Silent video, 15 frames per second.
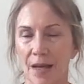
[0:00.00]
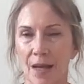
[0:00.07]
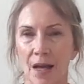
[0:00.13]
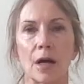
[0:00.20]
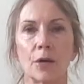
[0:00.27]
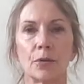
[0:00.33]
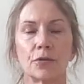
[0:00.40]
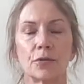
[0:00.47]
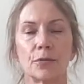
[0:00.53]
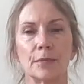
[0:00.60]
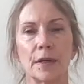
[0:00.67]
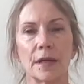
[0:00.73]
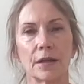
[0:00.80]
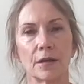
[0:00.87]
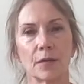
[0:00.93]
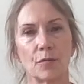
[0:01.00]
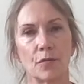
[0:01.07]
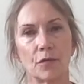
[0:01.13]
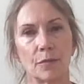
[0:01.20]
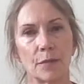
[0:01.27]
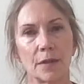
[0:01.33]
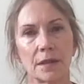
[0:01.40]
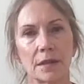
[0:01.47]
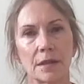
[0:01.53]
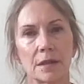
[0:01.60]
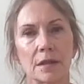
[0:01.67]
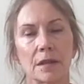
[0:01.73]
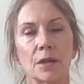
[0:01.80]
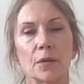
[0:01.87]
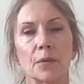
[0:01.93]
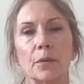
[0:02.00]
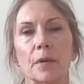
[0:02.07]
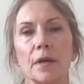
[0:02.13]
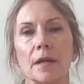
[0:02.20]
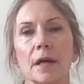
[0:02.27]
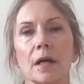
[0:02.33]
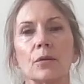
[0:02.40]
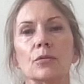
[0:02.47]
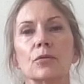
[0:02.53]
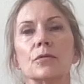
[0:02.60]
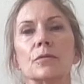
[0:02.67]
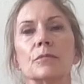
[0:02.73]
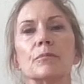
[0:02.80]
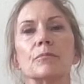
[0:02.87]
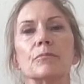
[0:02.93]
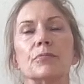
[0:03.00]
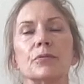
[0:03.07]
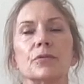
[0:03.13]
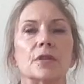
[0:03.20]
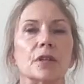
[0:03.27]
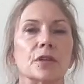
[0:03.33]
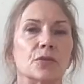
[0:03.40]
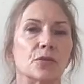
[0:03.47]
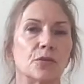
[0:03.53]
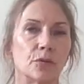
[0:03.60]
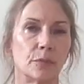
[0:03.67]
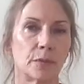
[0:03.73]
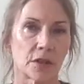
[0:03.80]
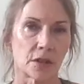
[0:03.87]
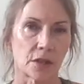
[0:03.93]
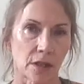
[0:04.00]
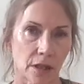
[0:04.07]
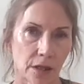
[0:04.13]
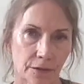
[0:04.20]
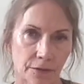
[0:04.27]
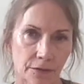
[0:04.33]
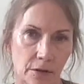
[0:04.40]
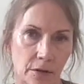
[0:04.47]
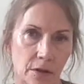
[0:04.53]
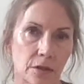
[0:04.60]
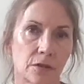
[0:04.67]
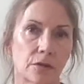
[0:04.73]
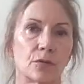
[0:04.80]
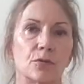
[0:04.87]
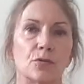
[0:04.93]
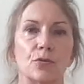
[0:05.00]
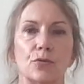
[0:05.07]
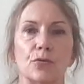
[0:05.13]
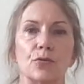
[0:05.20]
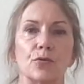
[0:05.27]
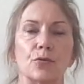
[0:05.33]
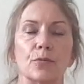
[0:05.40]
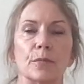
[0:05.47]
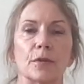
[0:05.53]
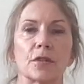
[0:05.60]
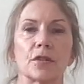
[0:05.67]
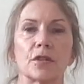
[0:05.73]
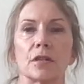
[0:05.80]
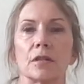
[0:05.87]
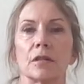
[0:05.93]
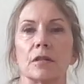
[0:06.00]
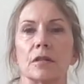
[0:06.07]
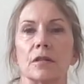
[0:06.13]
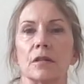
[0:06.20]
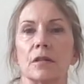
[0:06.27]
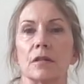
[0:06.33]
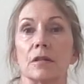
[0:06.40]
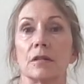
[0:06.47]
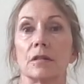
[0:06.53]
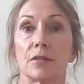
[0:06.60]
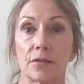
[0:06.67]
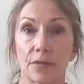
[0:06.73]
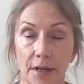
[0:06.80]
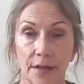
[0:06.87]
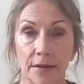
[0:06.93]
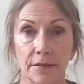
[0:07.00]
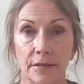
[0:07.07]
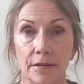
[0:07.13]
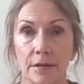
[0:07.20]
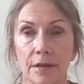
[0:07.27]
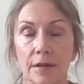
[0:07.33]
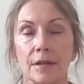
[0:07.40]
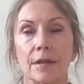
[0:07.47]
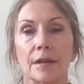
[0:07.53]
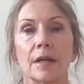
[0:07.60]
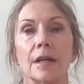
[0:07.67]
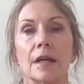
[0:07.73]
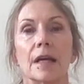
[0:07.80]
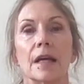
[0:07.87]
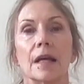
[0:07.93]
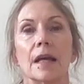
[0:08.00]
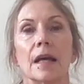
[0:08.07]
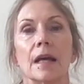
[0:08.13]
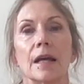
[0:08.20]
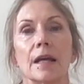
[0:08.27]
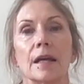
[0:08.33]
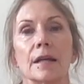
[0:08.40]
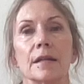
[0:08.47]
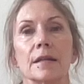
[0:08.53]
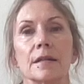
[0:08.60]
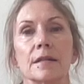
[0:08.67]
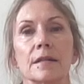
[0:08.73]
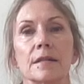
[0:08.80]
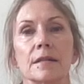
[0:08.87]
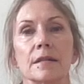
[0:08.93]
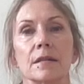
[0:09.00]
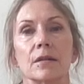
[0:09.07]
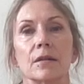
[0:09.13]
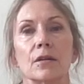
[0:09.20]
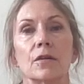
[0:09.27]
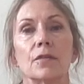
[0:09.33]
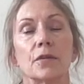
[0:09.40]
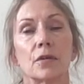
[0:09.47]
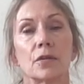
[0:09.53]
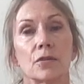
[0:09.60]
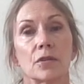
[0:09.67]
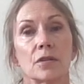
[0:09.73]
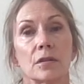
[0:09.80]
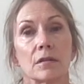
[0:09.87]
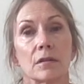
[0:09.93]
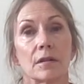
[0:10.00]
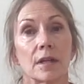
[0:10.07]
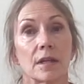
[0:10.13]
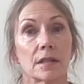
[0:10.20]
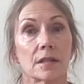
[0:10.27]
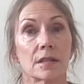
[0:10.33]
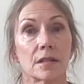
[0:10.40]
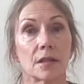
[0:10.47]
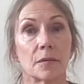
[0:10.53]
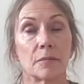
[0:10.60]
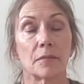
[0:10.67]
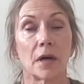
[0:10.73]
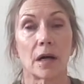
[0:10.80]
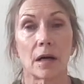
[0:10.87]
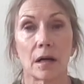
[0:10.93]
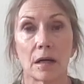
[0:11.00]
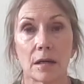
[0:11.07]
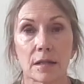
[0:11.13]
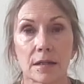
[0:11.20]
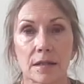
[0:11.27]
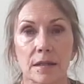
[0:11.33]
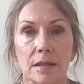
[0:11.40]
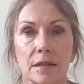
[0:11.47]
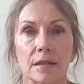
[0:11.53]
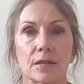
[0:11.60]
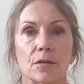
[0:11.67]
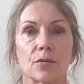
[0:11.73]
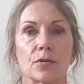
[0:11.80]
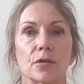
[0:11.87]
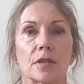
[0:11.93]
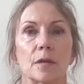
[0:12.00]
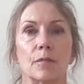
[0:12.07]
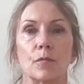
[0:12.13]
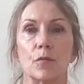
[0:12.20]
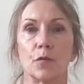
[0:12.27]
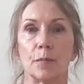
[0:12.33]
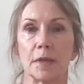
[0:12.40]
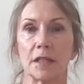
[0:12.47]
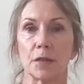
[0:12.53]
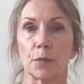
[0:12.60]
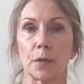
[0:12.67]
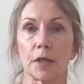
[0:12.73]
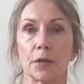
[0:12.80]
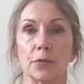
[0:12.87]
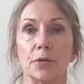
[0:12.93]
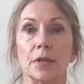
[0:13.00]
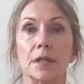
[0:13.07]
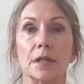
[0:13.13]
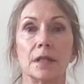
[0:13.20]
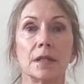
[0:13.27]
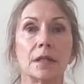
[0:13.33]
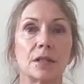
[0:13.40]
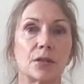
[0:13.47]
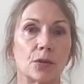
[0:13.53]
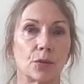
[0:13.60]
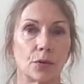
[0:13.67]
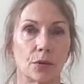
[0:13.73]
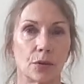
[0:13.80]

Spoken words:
how to make a movement without putting too much effort, too much strength. And of course, there are some asanas or some movements where you need to